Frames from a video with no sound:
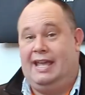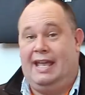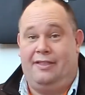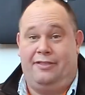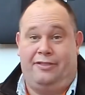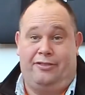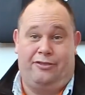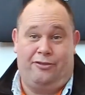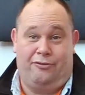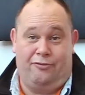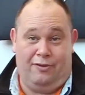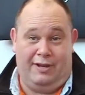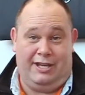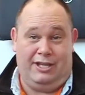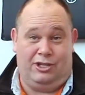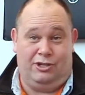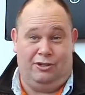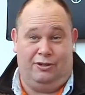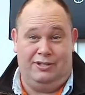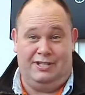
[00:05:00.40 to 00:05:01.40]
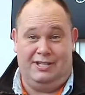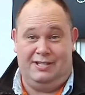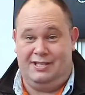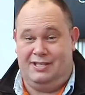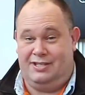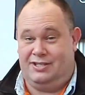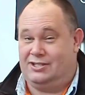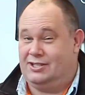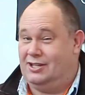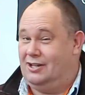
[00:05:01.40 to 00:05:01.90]
to get 3 choices
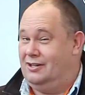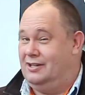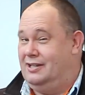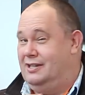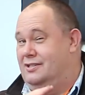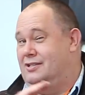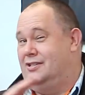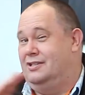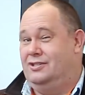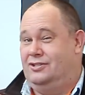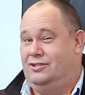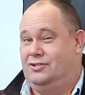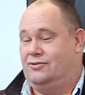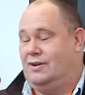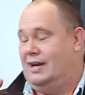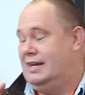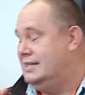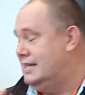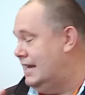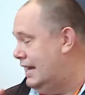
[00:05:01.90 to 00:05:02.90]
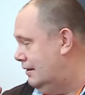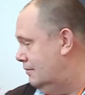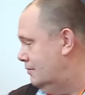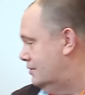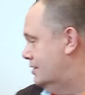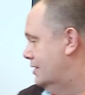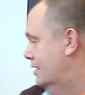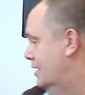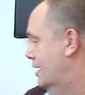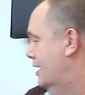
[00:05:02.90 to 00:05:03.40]
in size straight
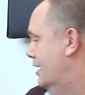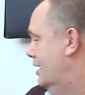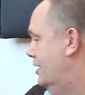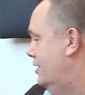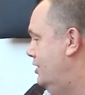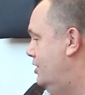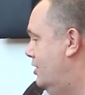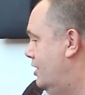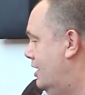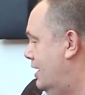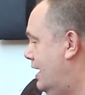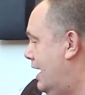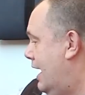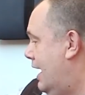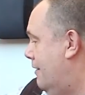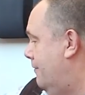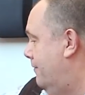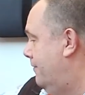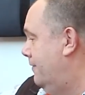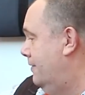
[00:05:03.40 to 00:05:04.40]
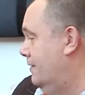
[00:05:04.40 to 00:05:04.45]
out. You're going to have